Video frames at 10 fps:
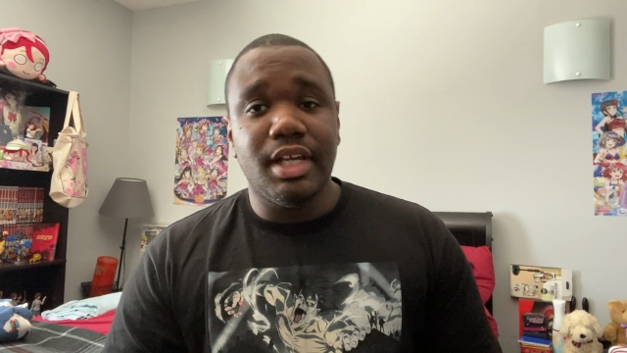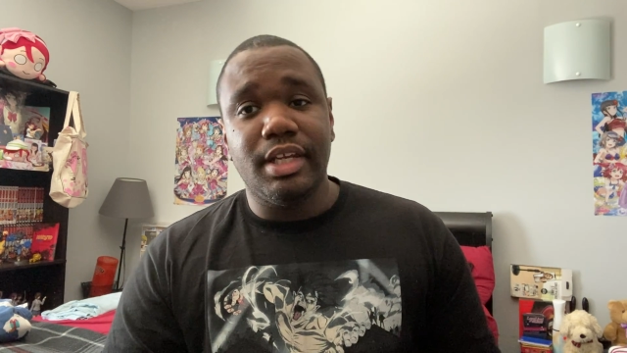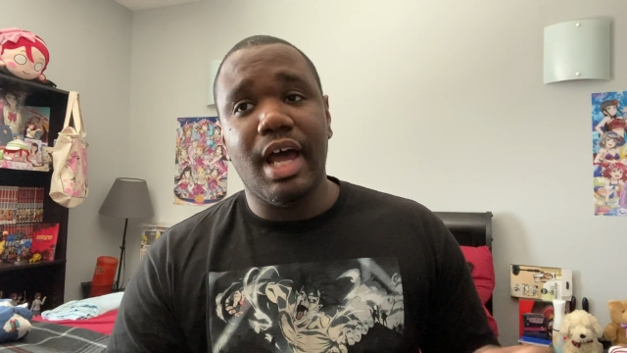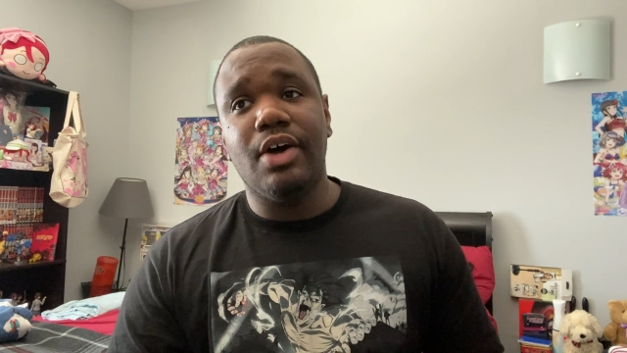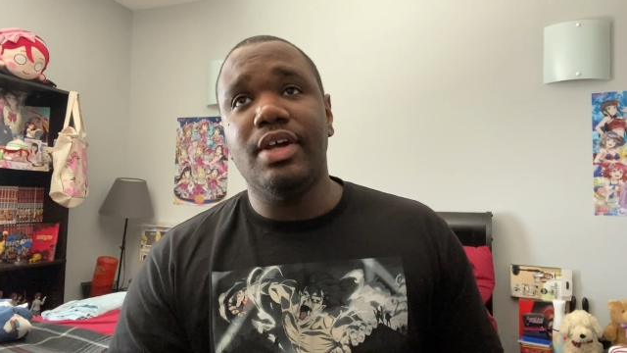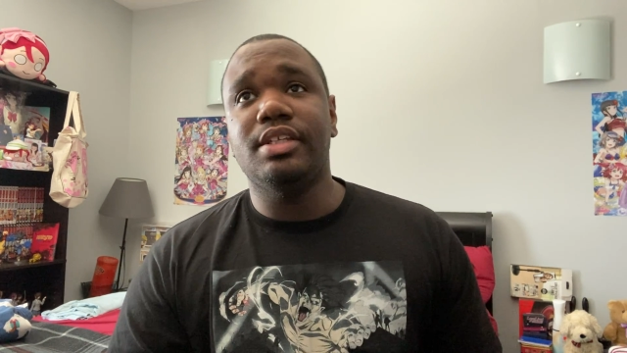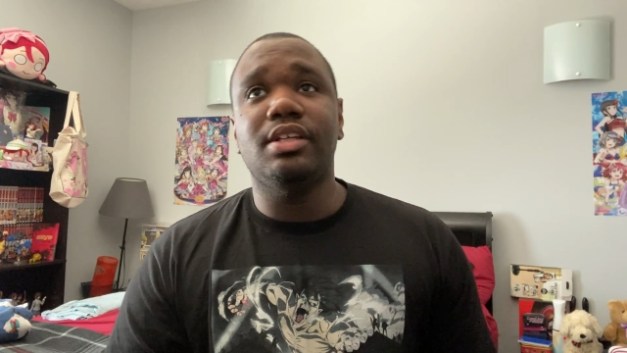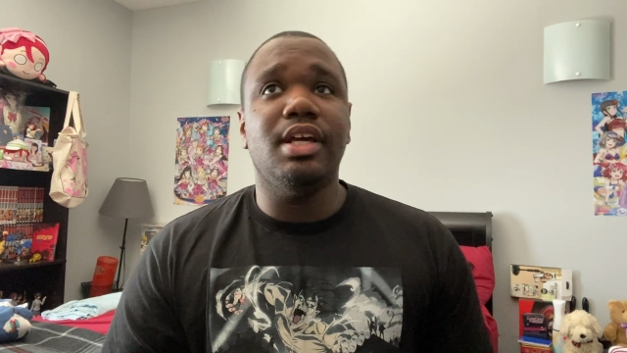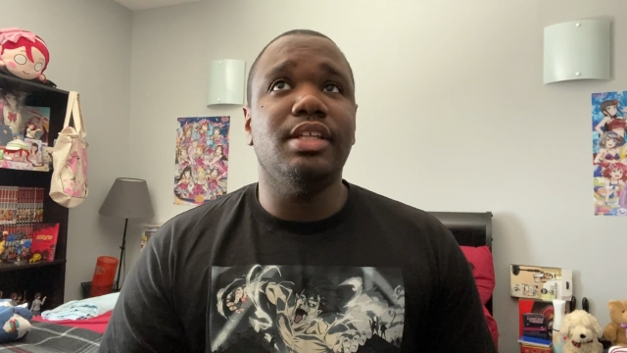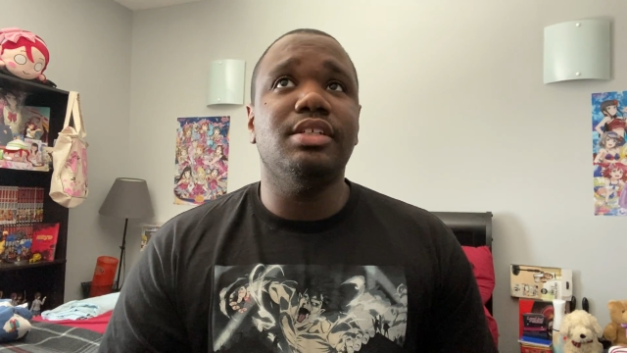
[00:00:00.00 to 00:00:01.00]
Now
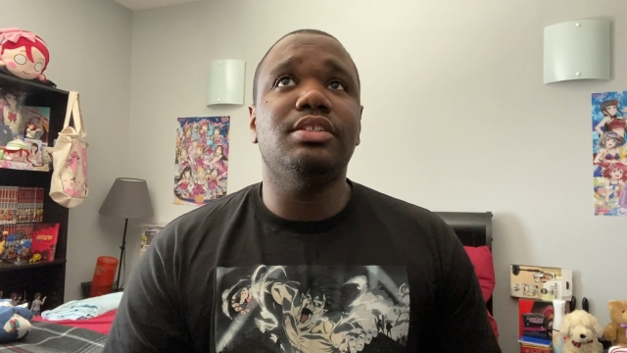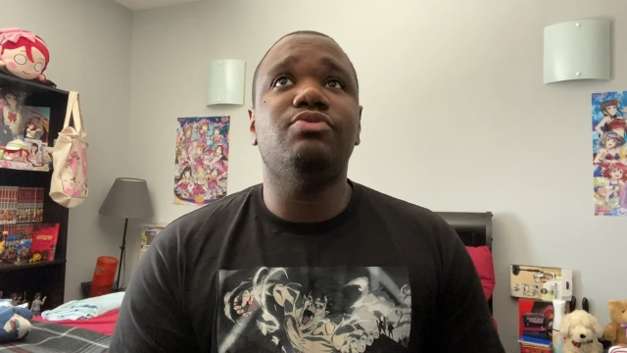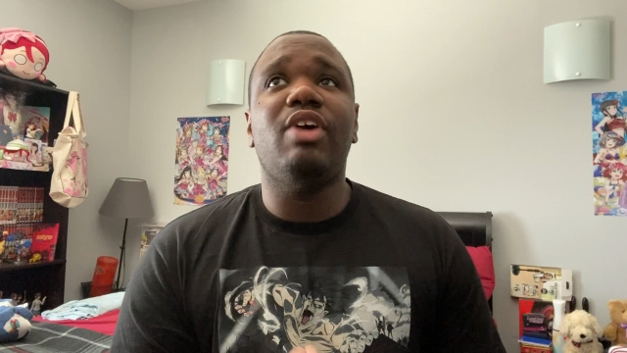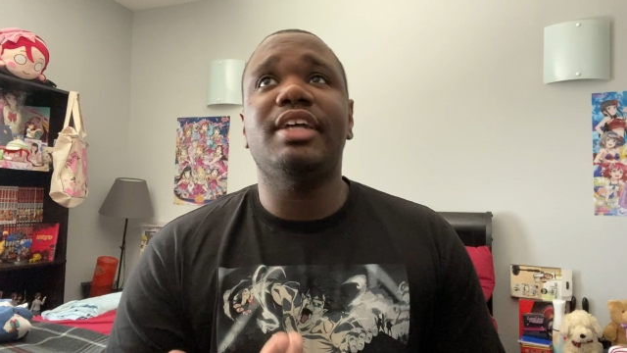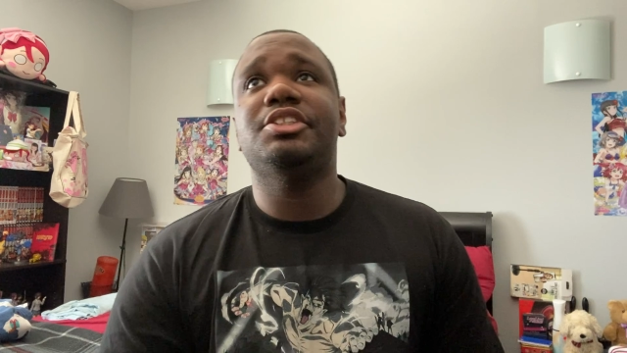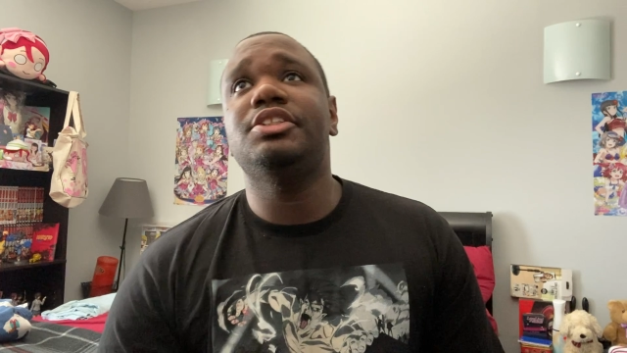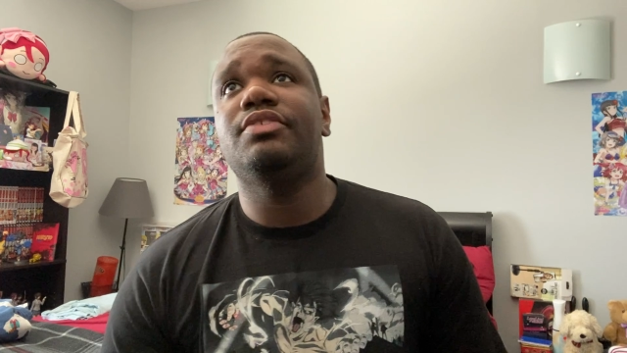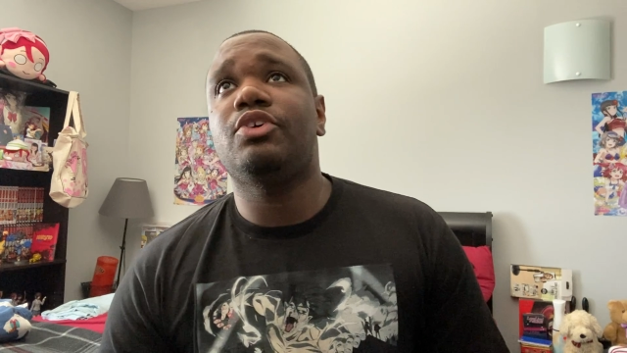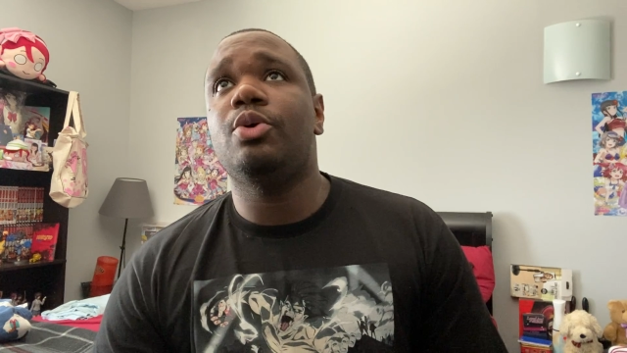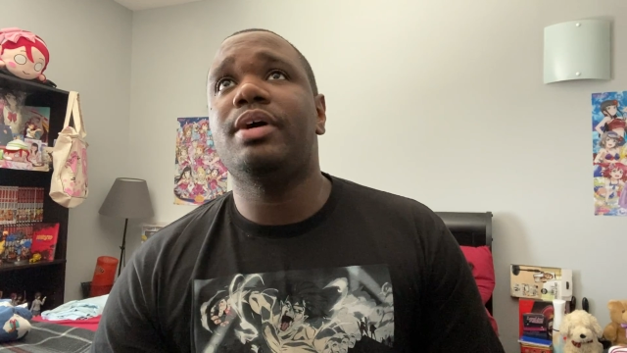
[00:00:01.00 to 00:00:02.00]
in the direction
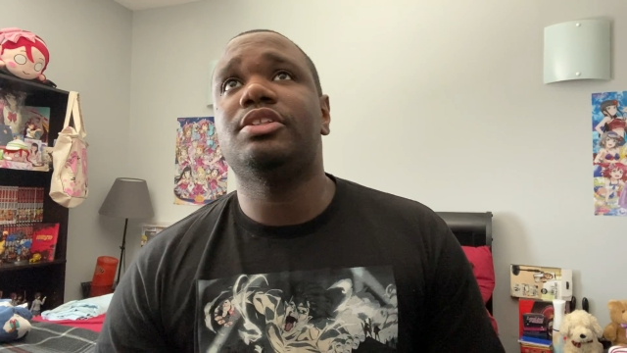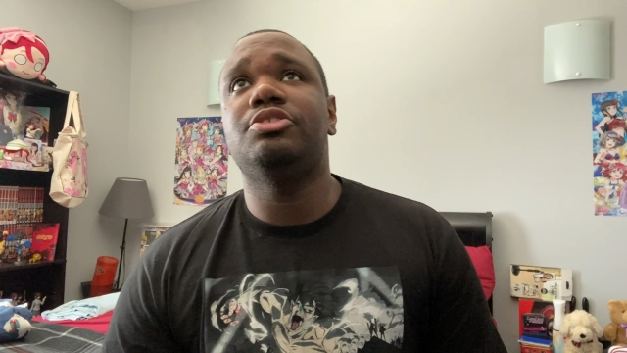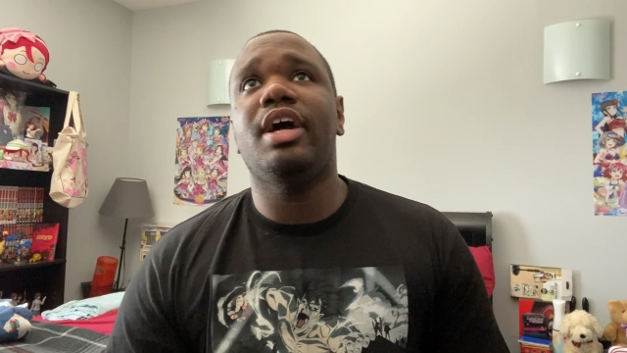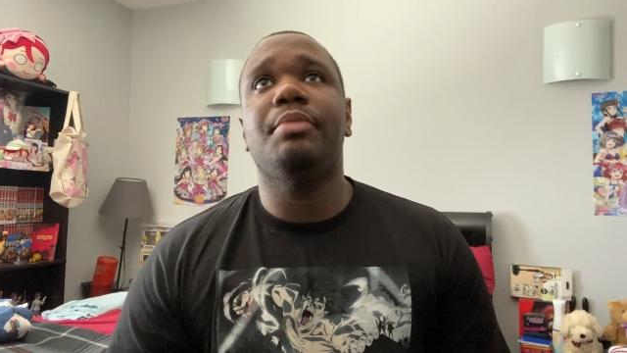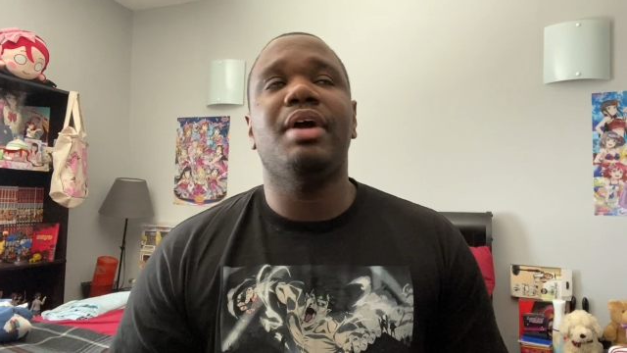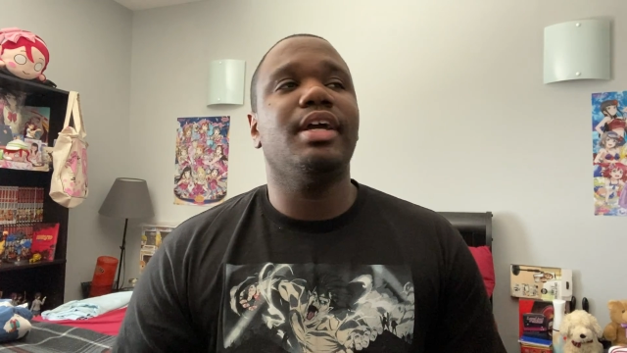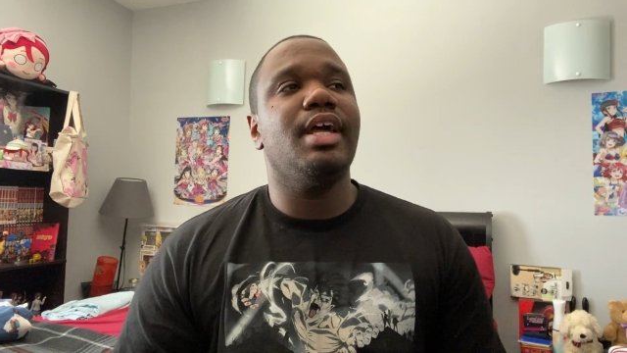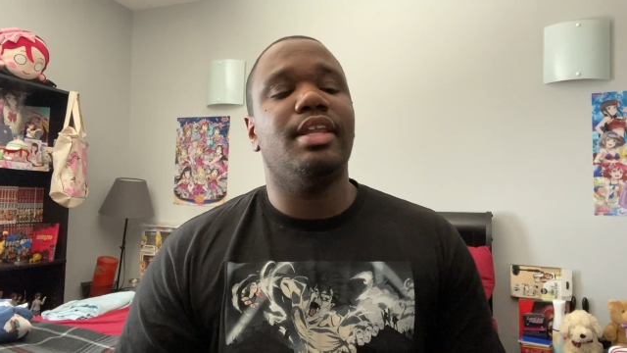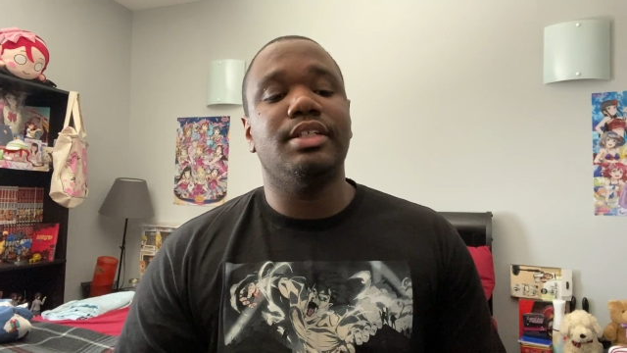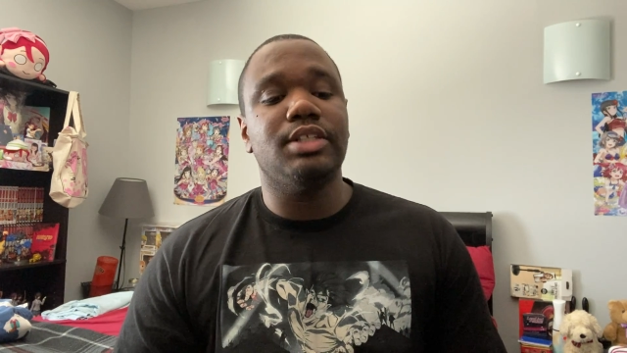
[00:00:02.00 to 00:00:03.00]
of Kobayashi Dragon Man,
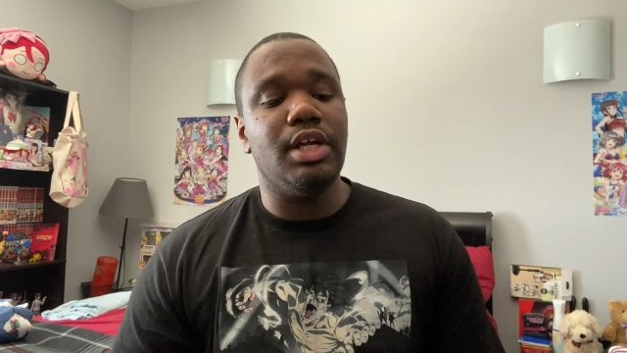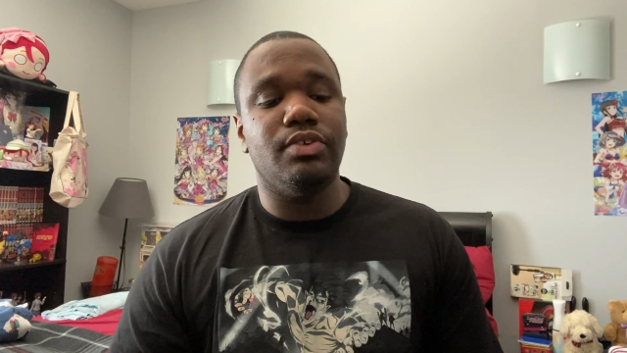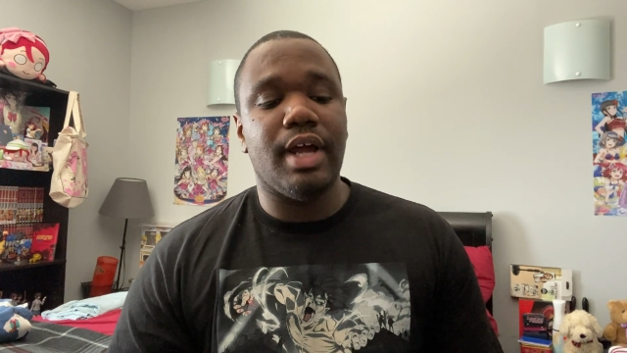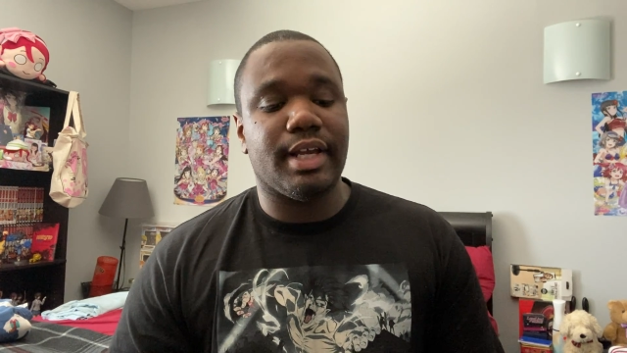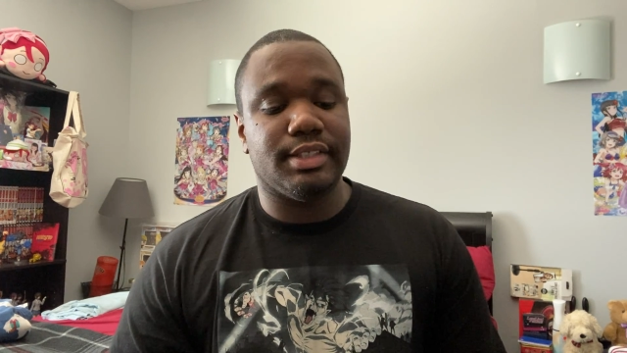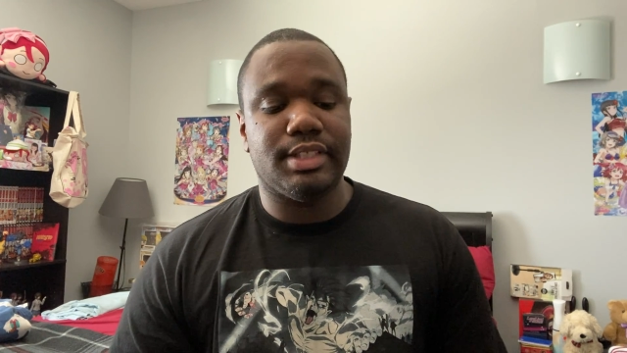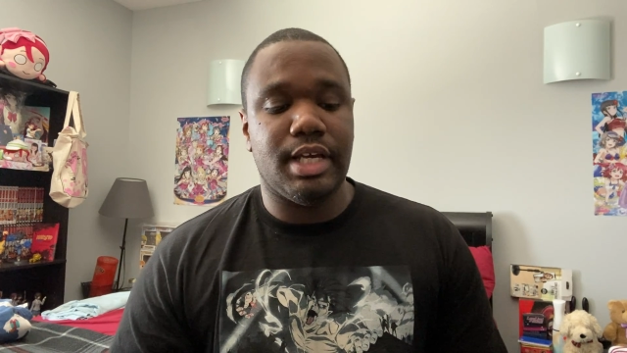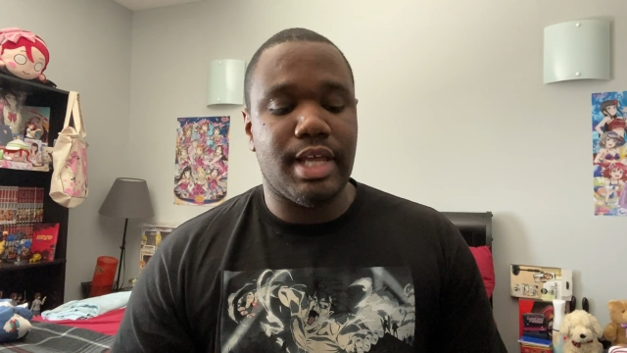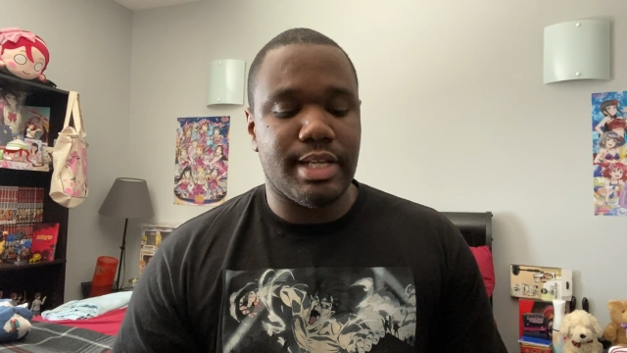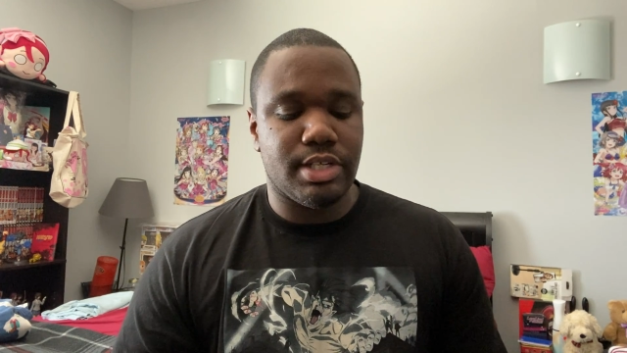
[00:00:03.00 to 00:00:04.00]
again, there's nothing I can
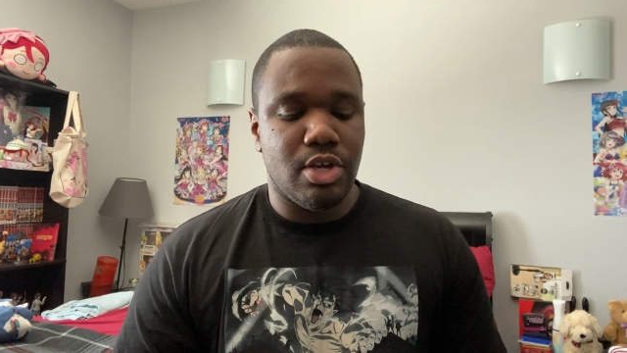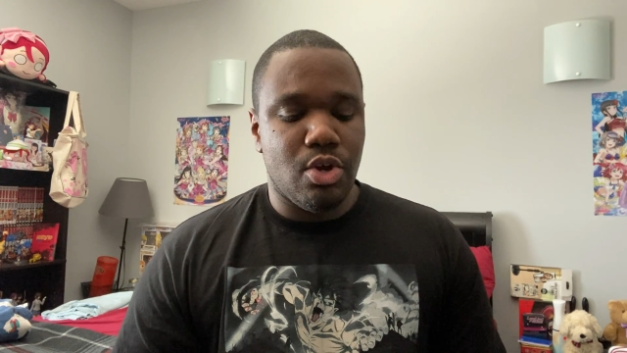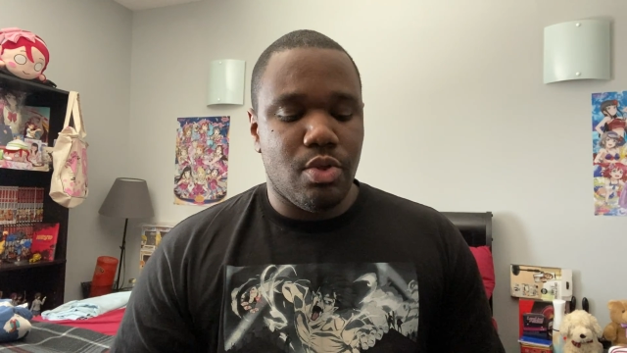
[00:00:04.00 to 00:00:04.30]
say that's